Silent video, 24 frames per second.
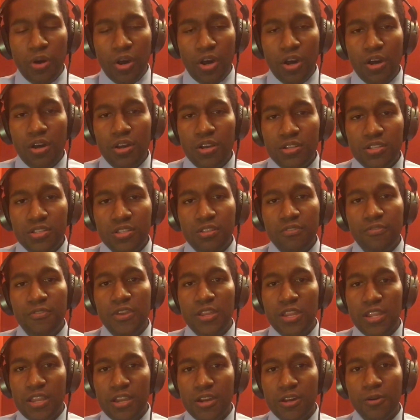pause the
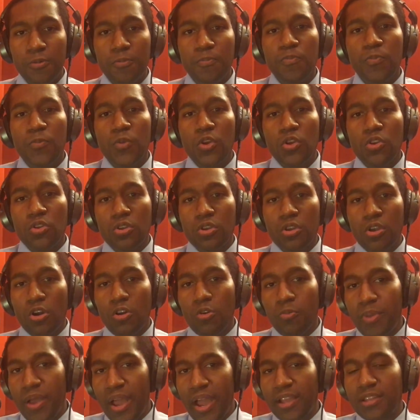video,
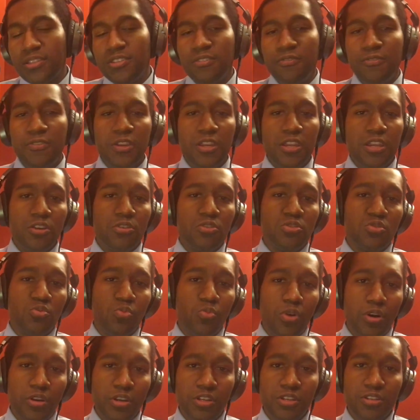go back to videos
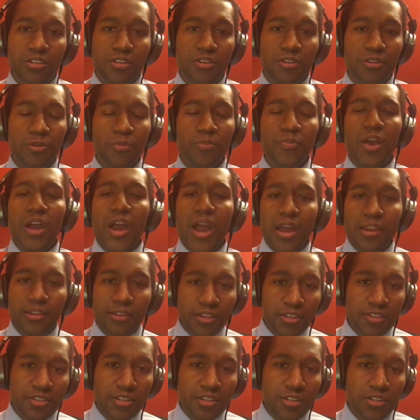1 and 2, and
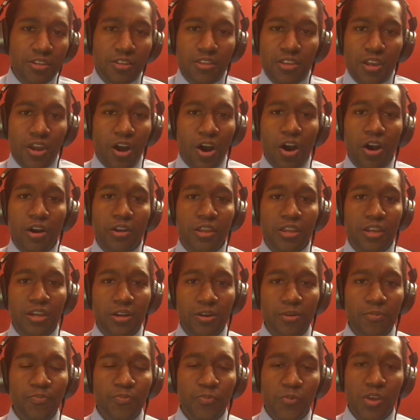listen to the
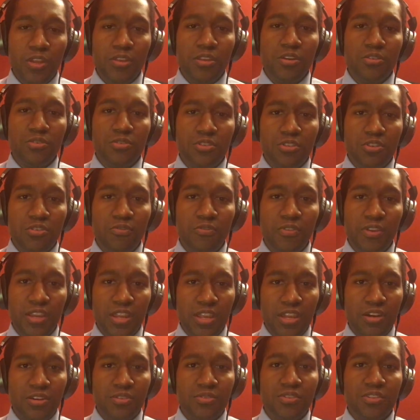audio in those 2
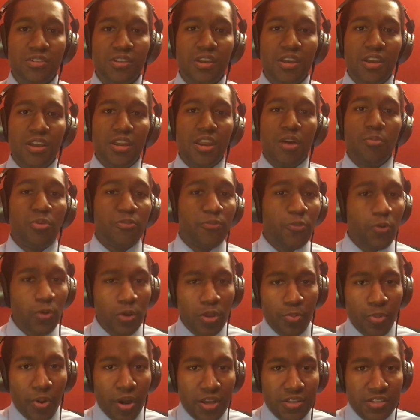videos. Now, before you
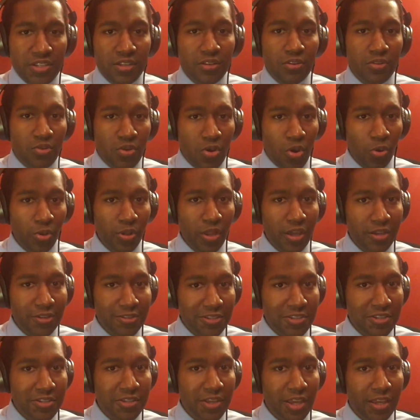pause it, hold on
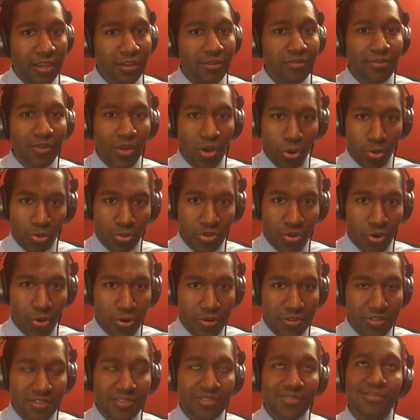just a second, hold your
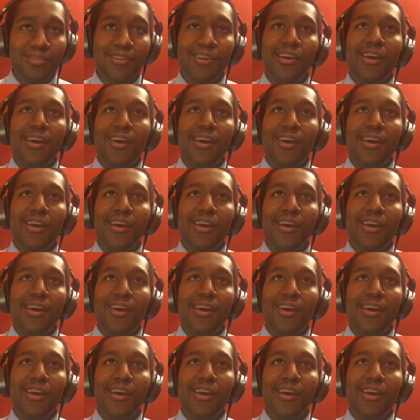horses.